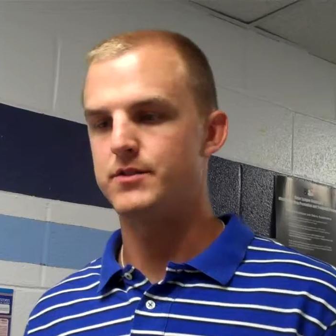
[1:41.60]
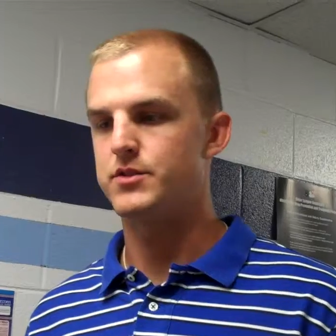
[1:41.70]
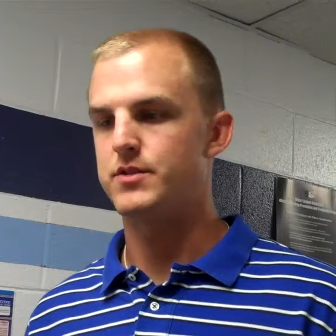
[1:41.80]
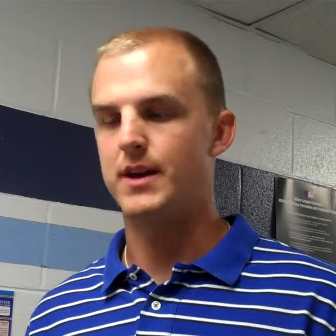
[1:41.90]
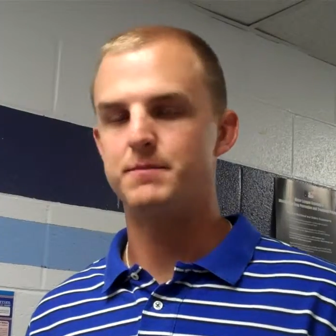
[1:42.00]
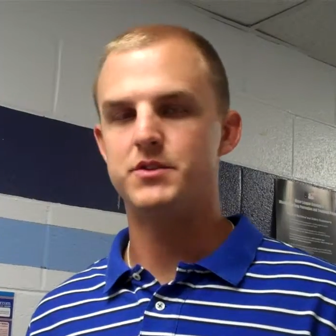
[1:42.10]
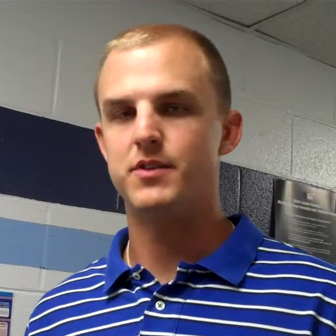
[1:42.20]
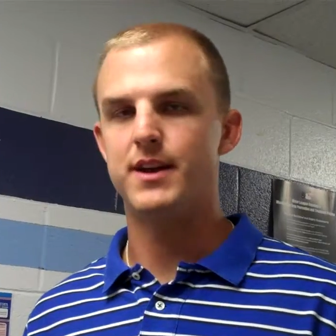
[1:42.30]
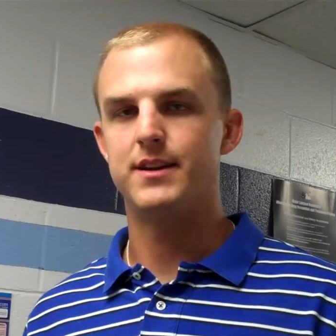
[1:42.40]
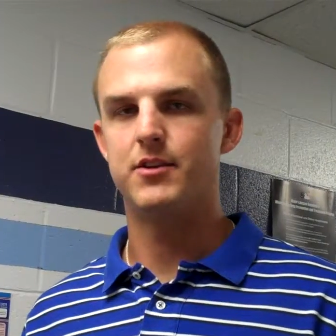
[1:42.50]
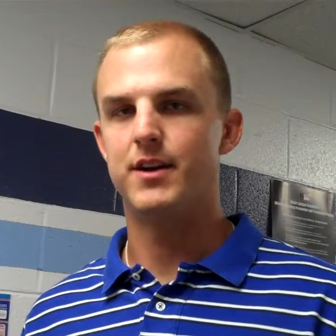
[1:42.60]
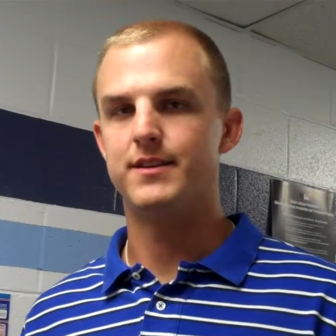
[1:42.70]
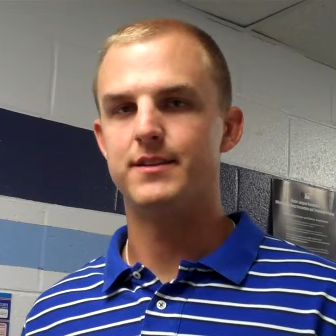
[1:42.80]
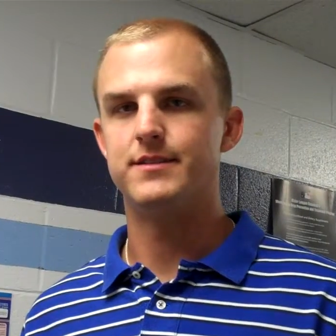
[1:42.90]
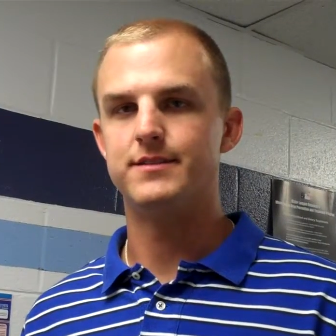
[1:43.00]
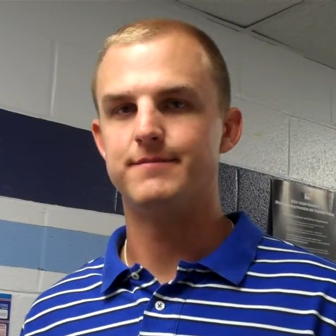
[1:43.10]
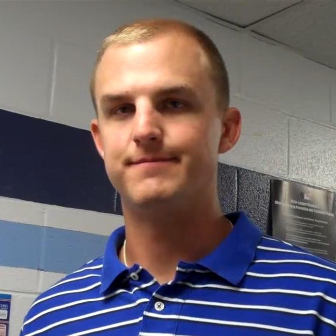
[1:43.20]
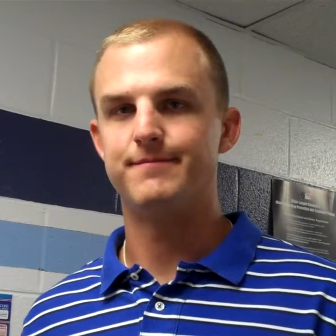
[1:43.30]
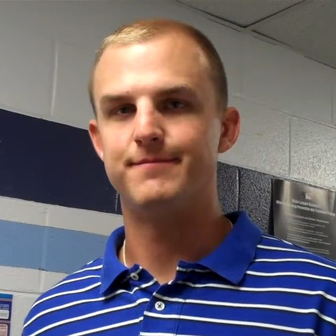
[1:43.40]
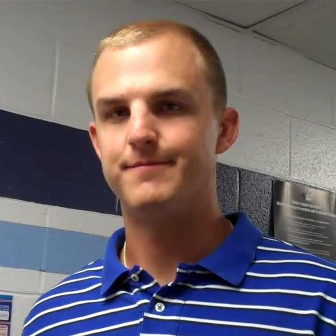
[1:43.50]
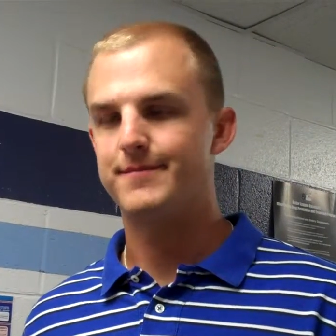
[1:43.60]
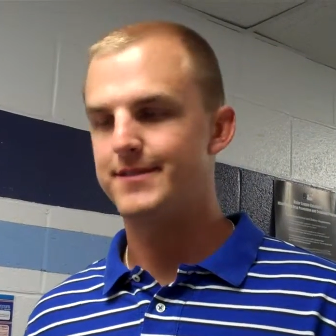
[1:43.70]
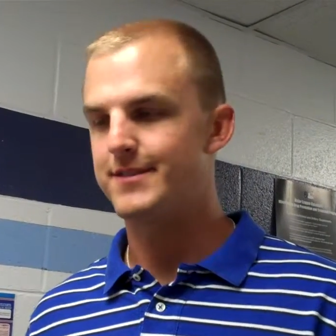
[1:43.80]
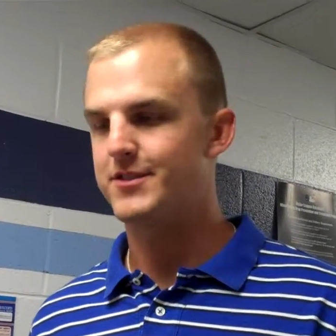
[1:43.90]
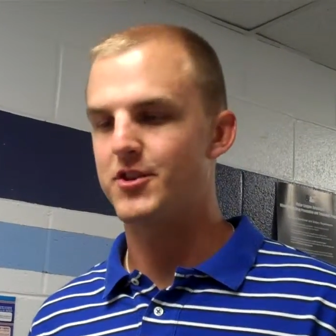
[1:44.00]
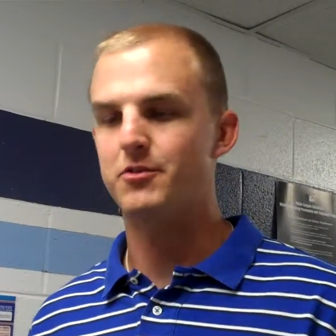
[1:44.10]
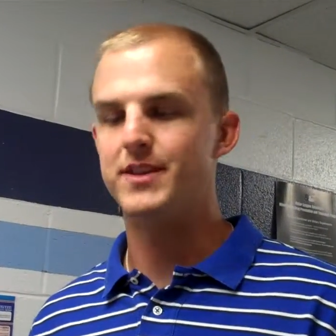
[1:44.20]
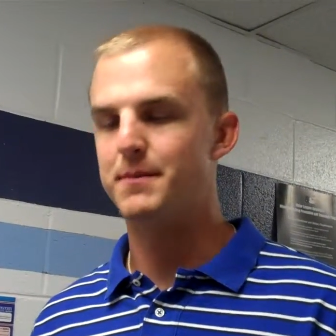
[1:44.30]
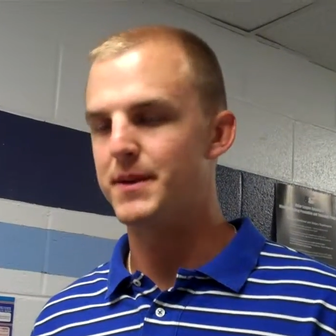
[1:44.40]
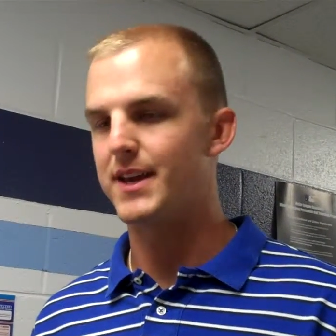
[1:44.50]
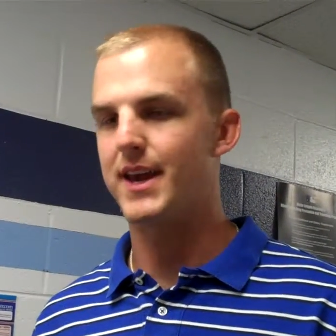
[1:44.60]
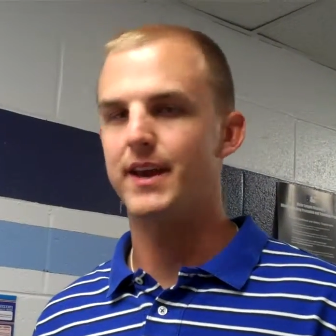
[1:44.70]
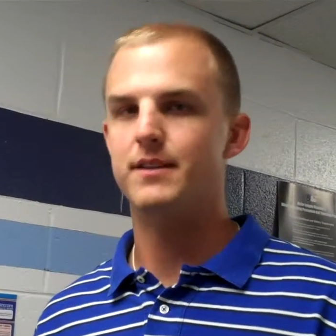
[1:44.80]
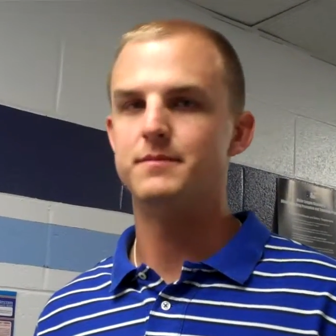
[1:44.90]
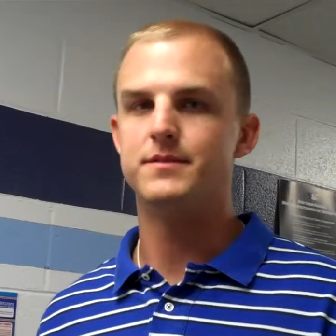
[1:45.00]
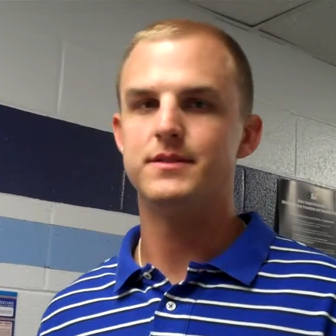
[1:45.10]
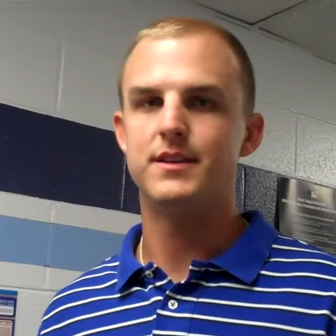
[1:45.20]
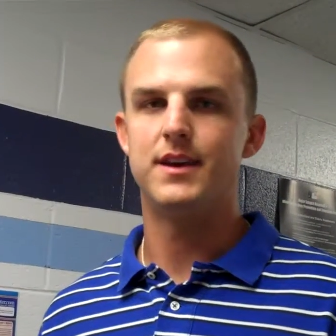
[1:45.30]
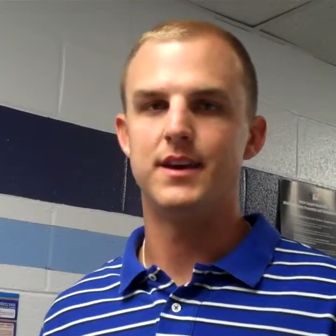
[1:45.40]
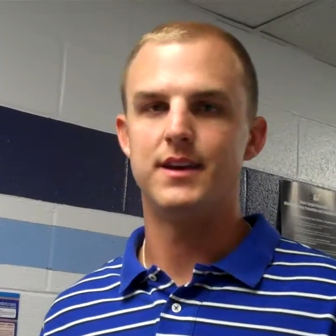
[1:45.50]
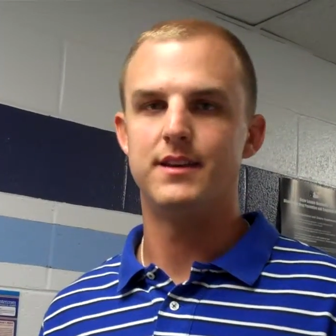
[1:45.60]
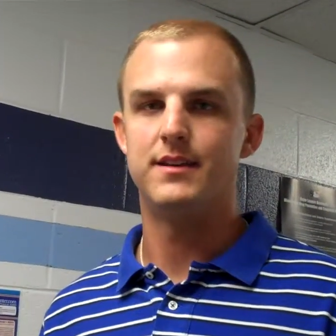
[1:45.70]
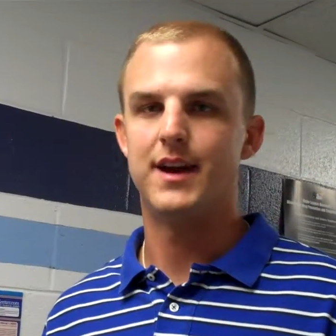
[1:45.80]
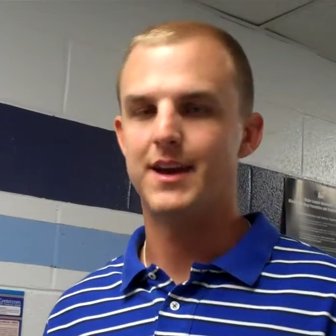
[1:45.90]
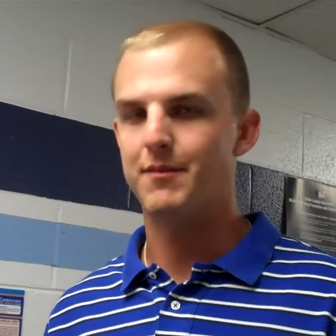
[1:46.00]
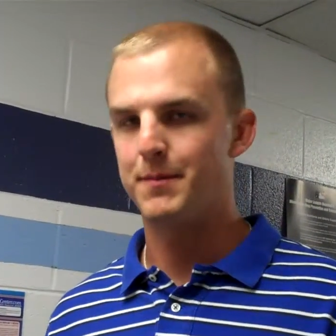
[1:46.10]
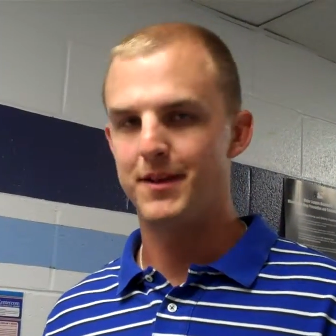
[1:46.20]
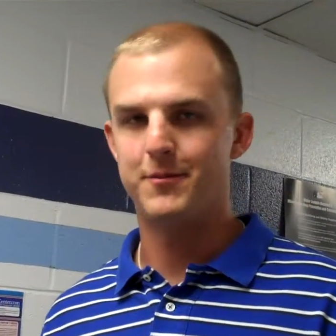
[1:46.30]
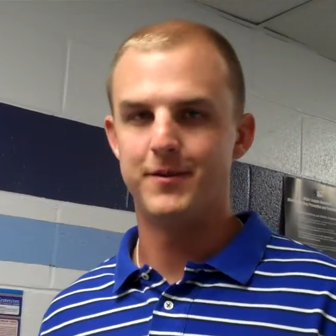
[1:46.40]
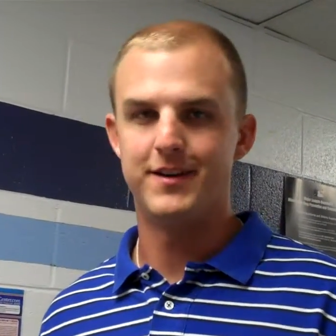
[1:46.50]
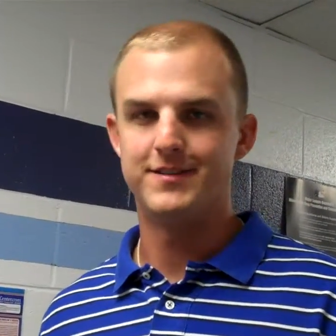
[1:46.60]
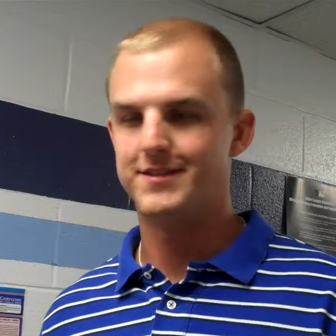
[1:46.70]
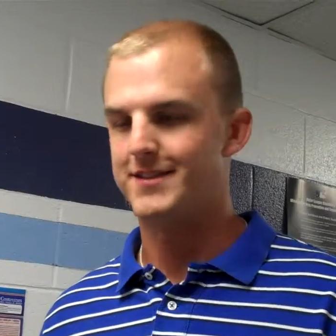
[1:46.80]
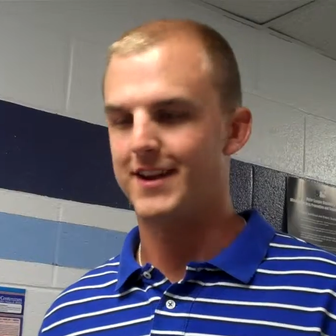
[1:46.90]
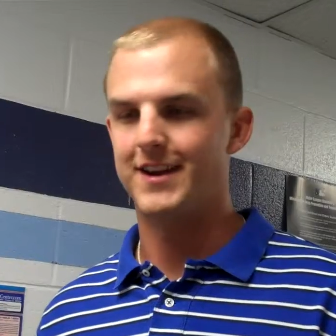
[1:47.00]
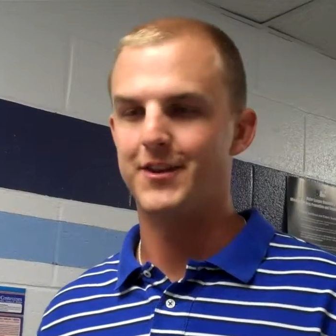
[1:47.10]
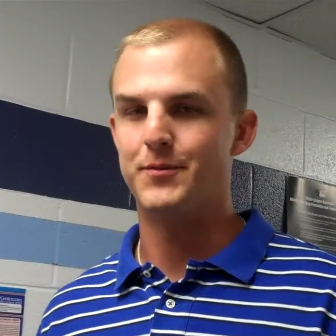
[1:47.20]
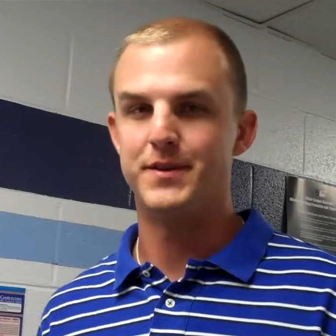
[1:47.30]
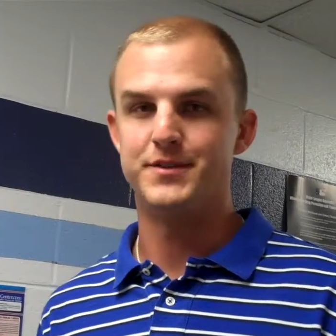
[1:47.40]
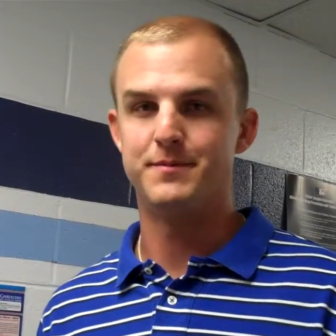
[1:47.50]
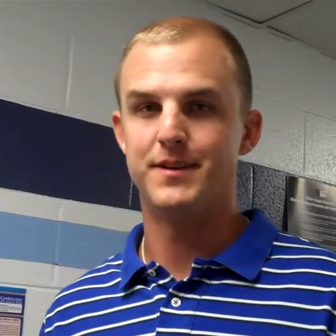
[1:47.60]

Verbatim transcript: just I'm just trying to go out there and just go deep into games and not give up a lot of runs, just like any other pitcher.